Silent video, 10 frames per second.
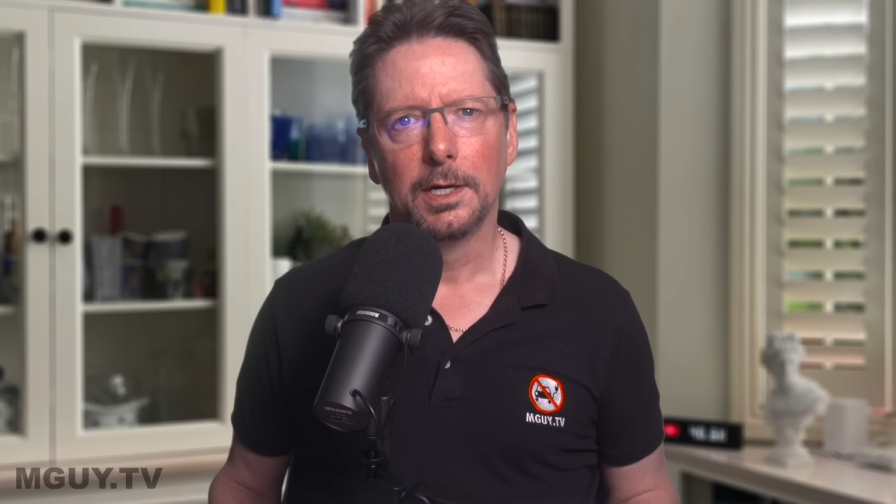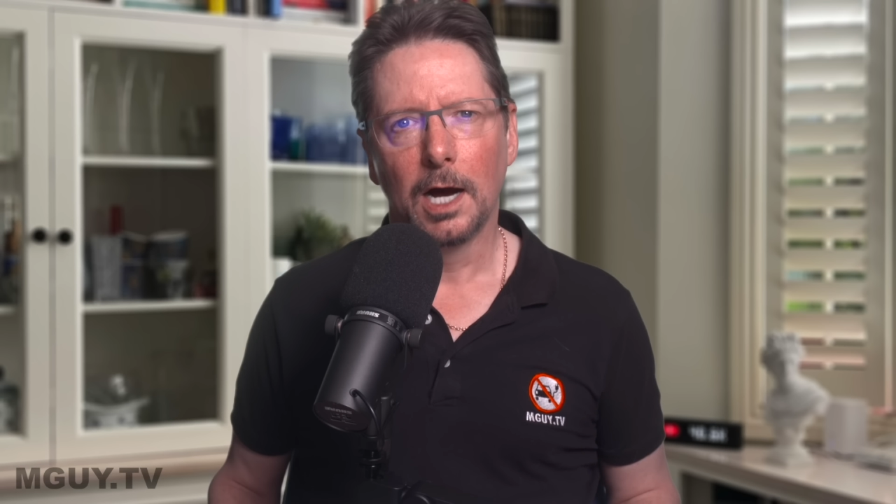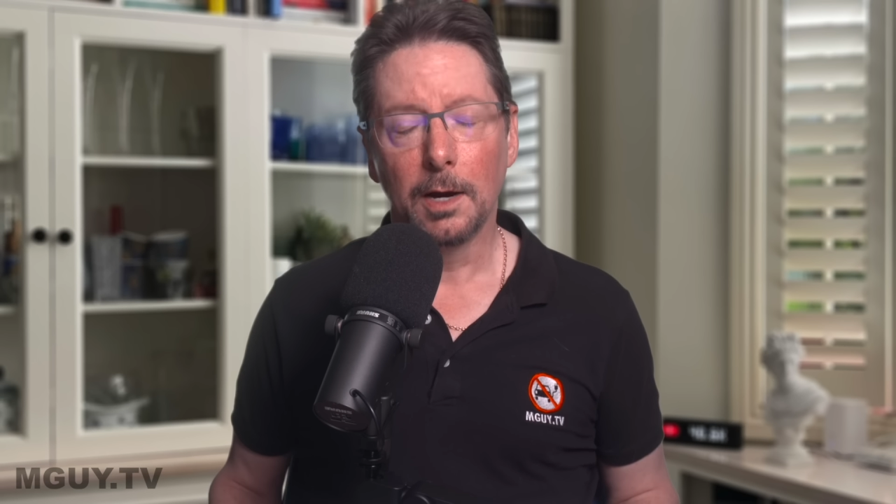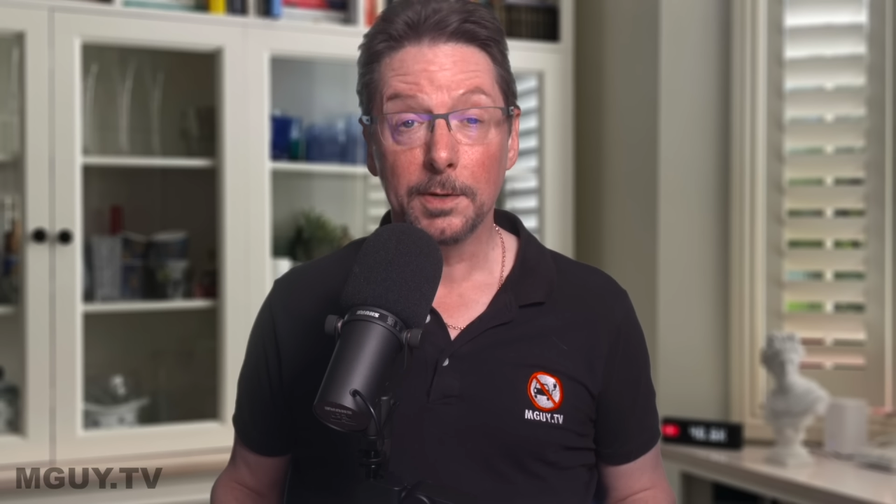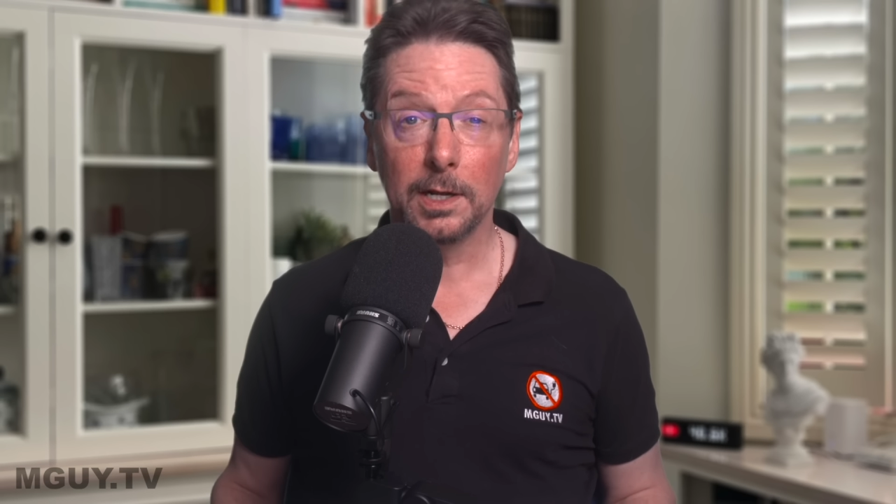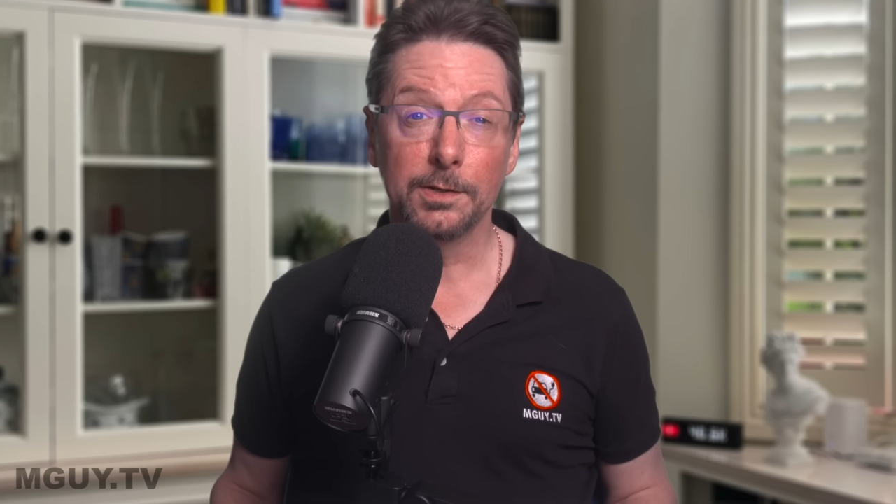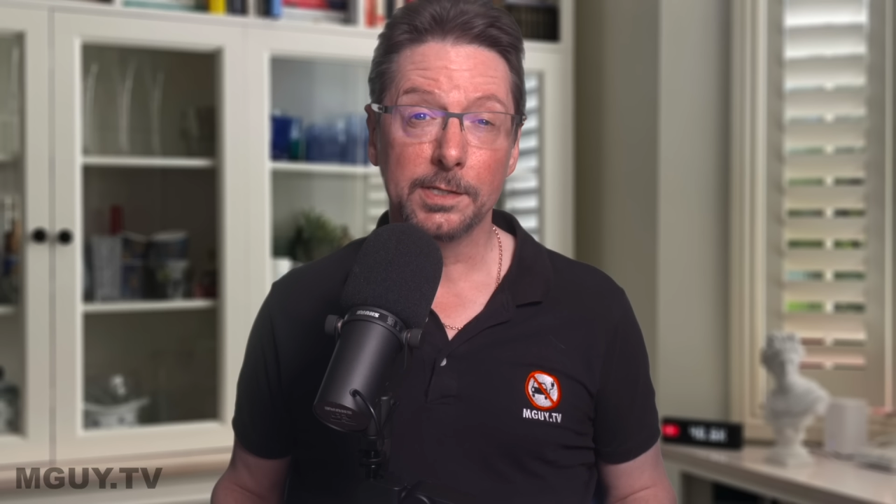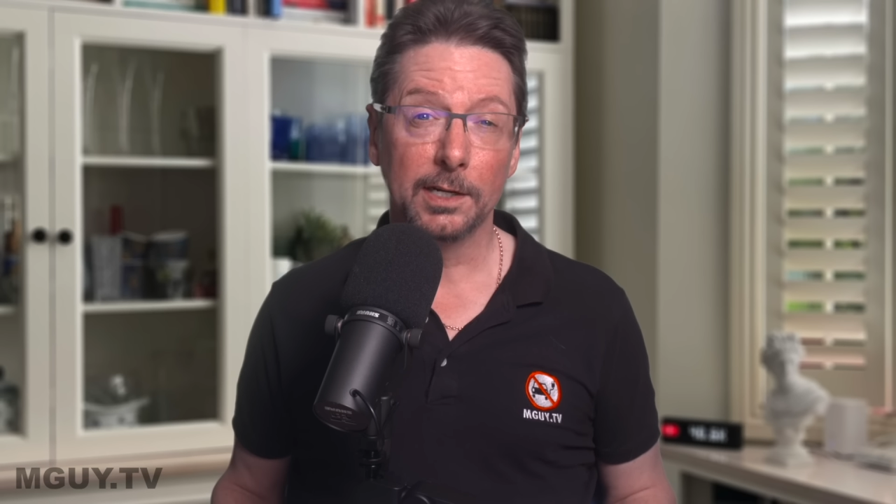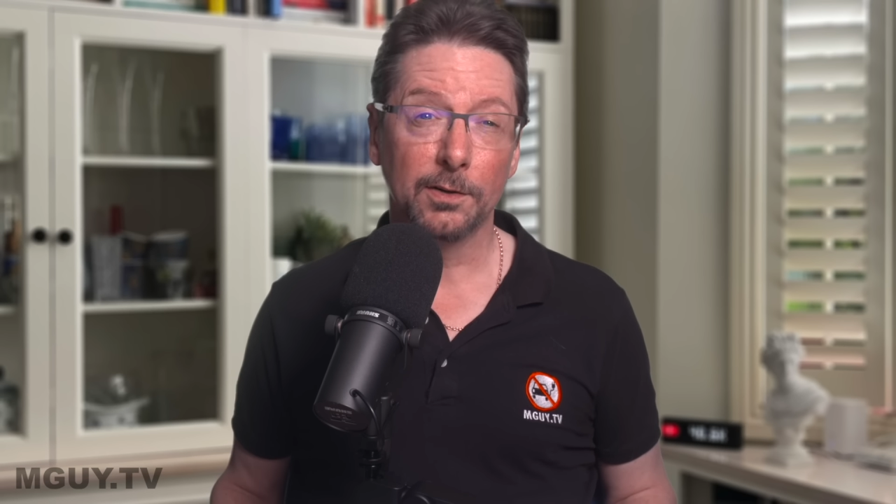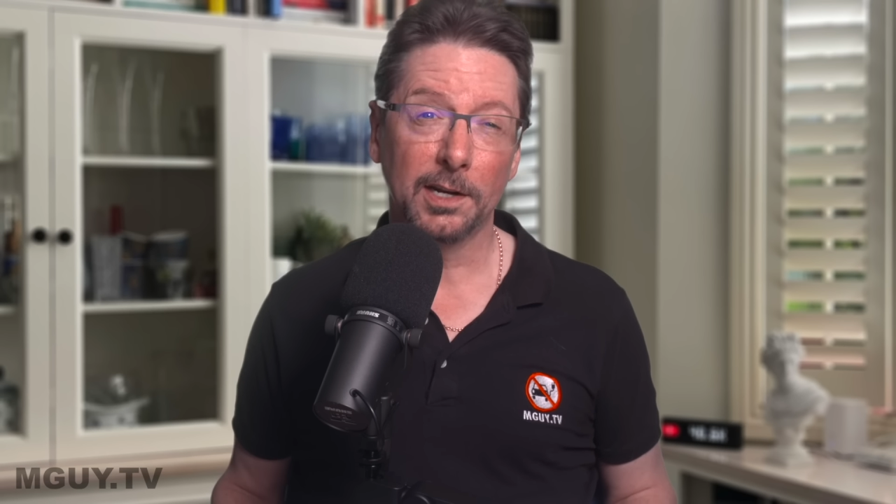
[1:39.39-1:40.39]
I'm
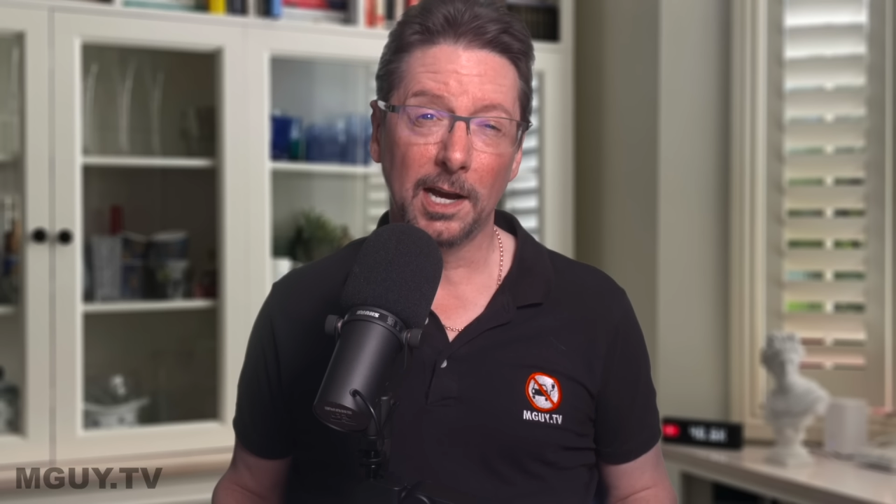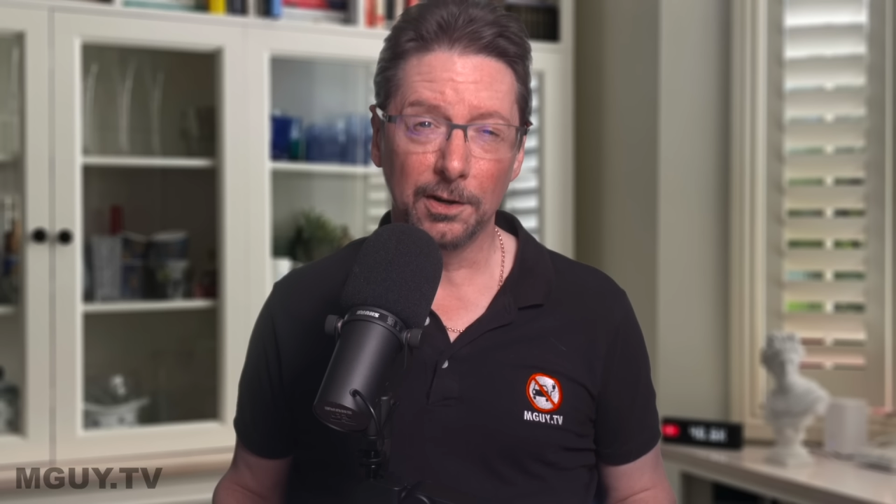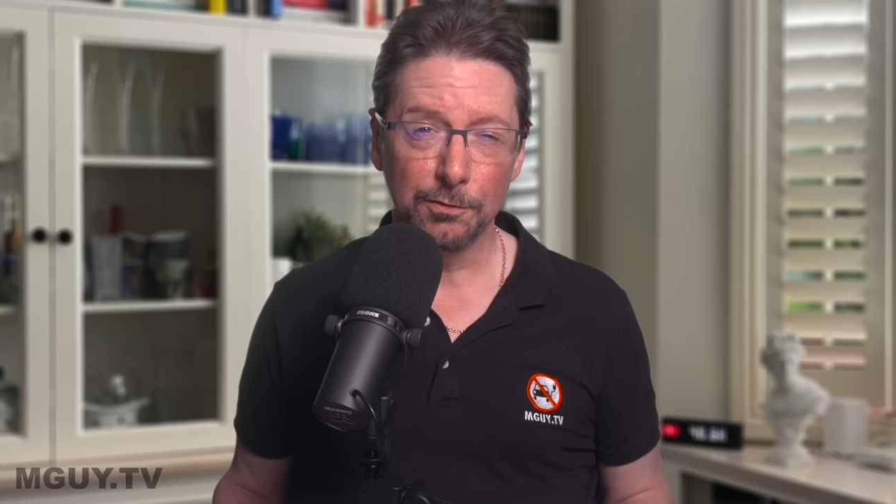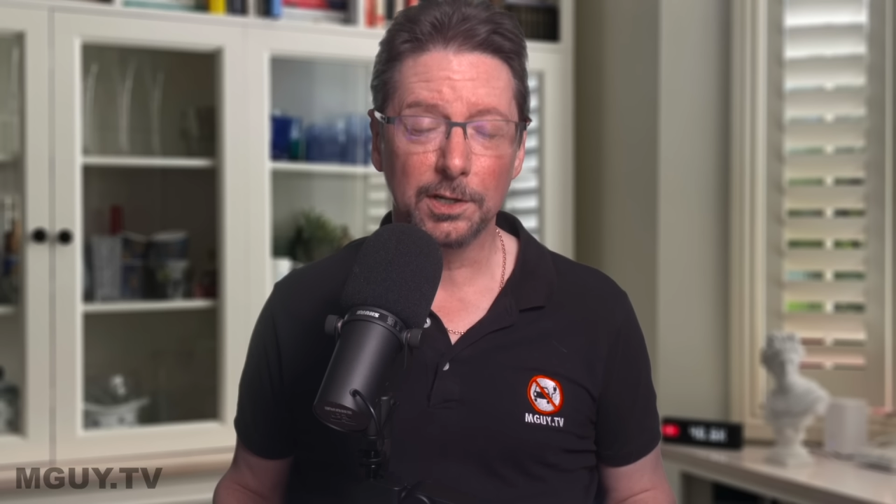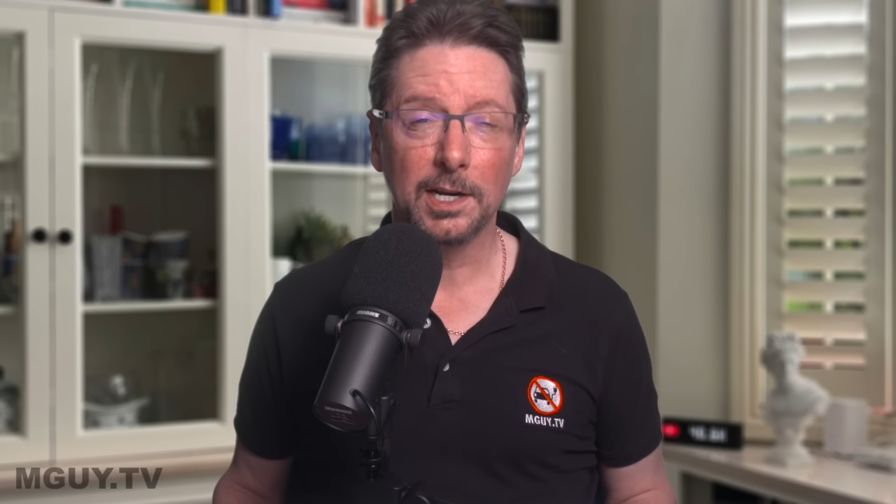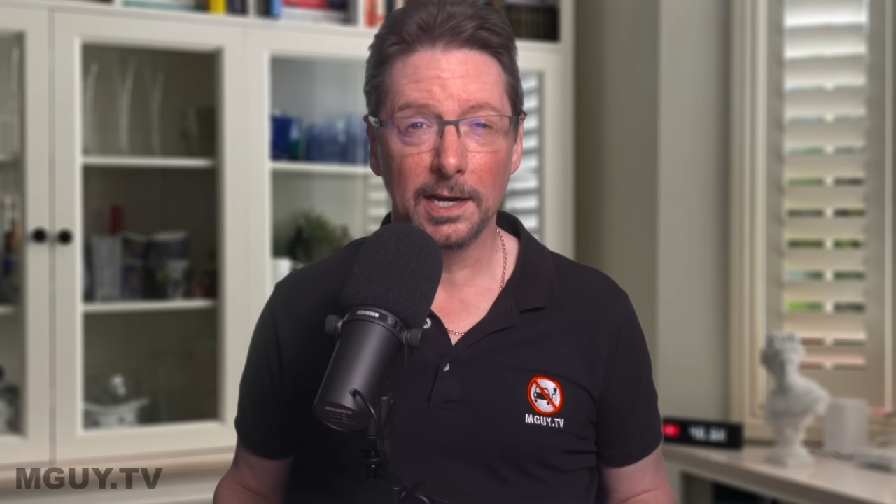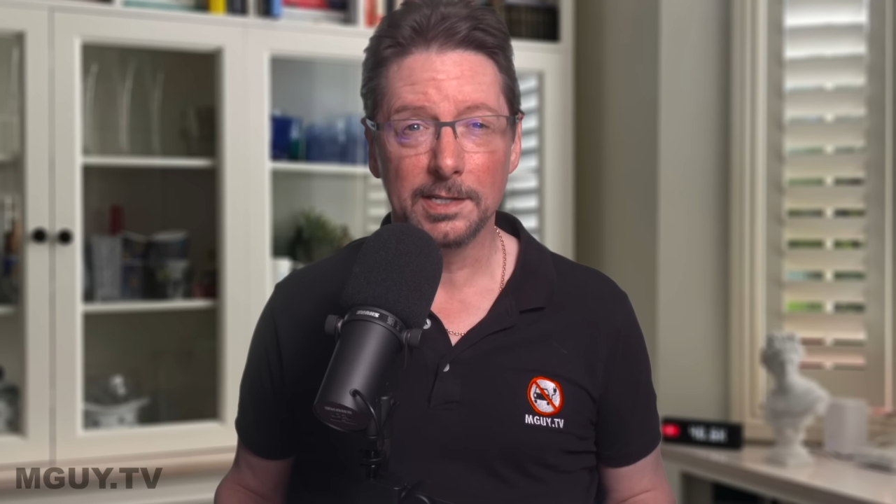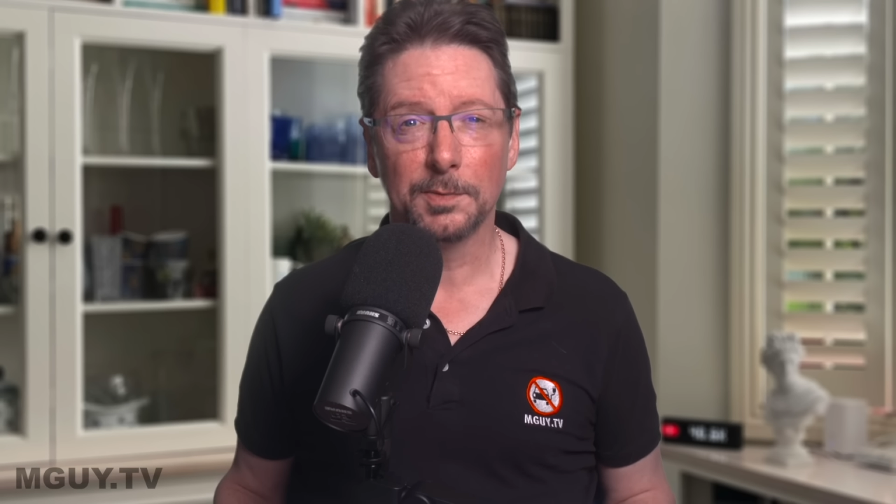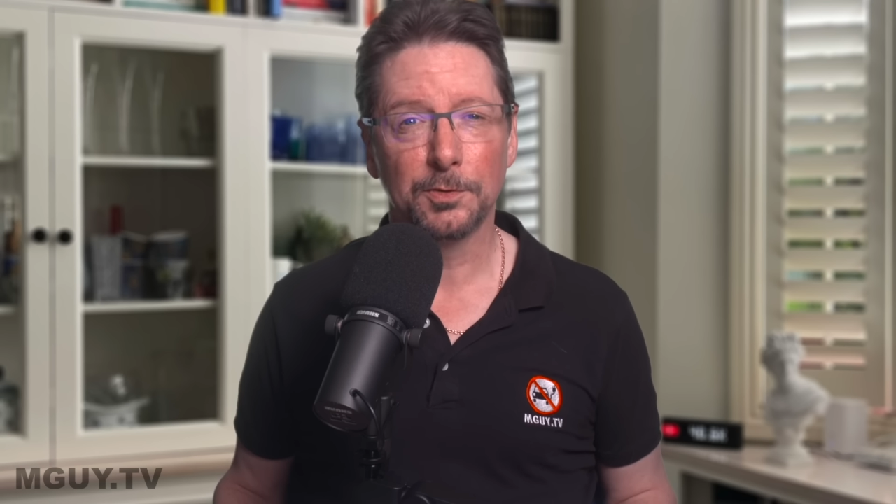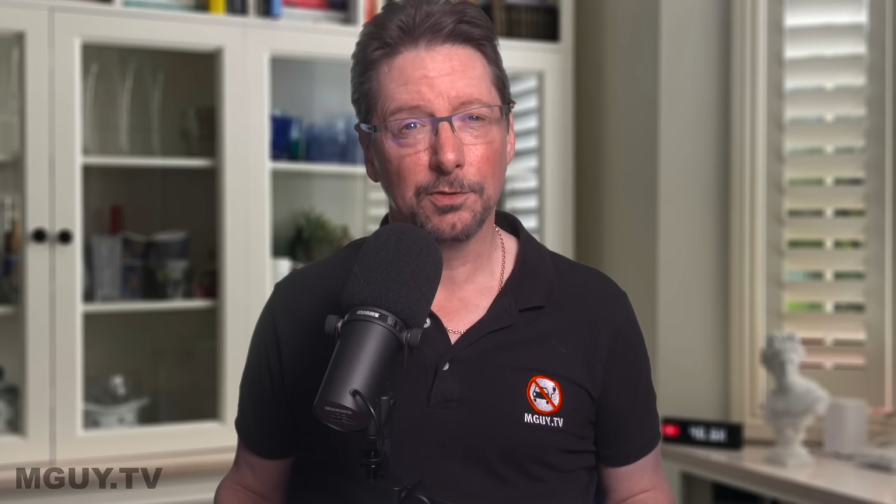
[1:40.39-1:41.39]
closing in on 100k
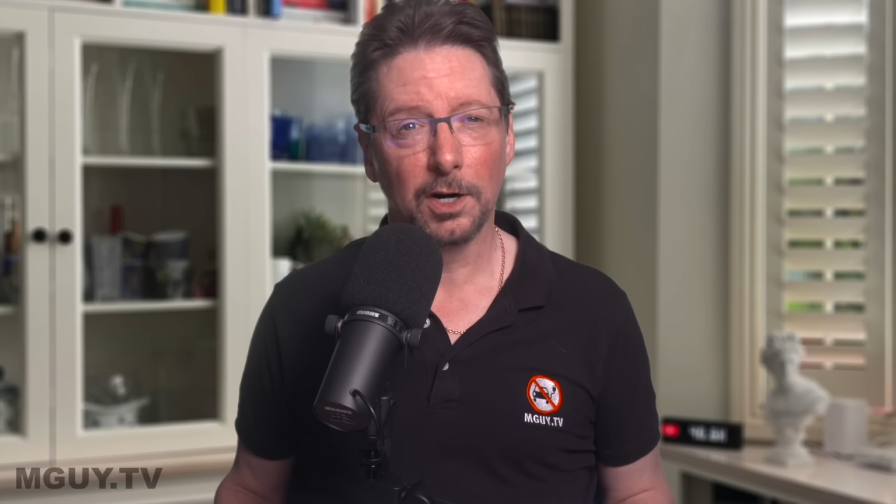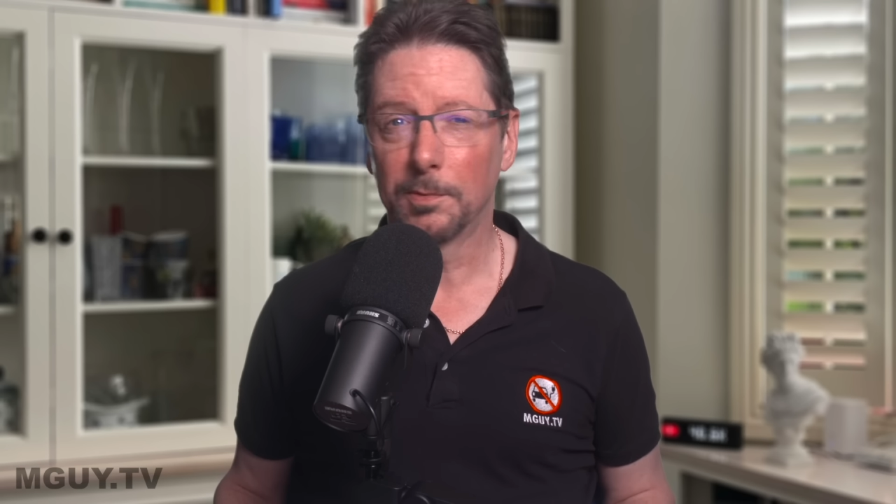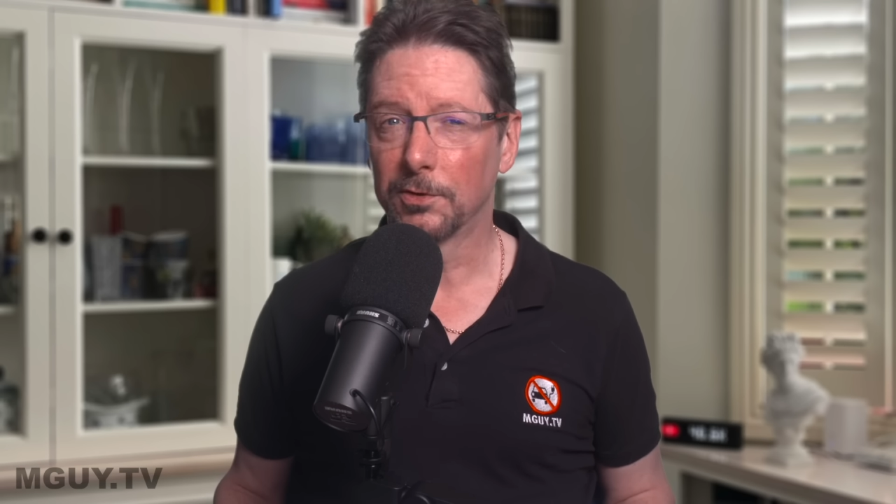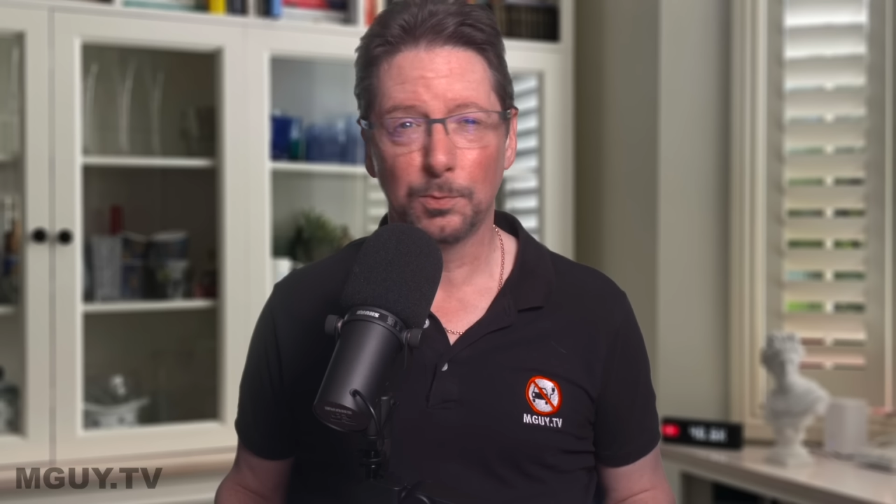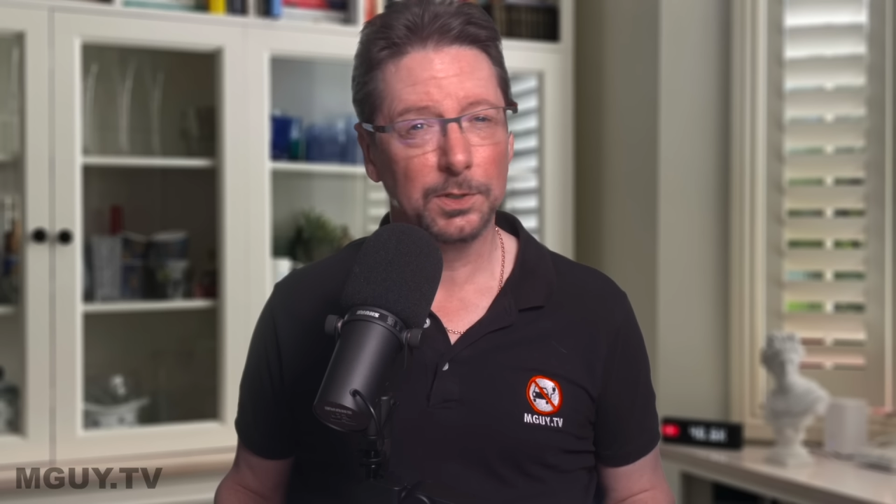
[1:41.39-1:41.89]
subscribers,